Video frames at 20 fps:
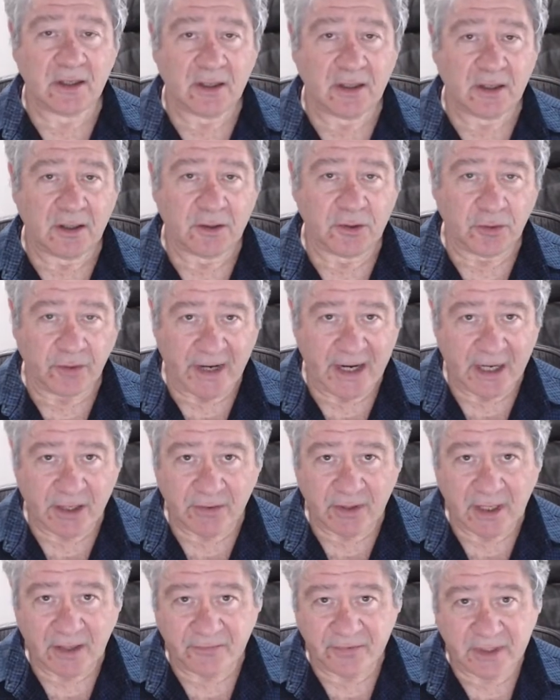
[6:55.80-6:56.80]
your
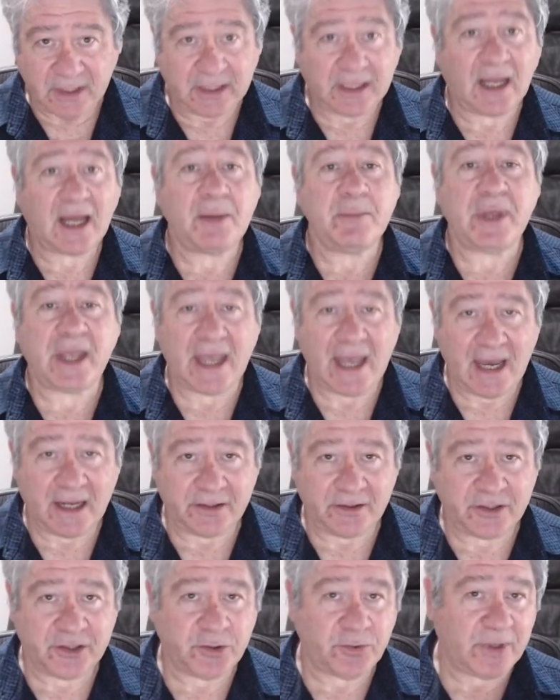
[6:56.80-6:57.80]
aircraft climbing out
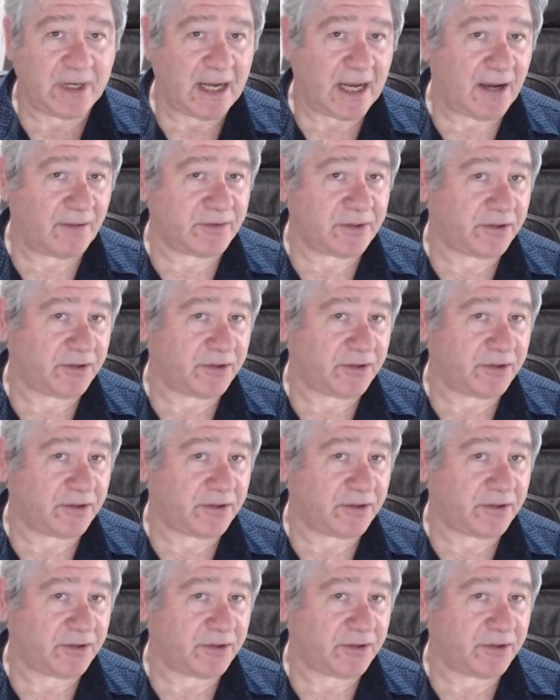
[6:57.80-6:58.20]
at 2,500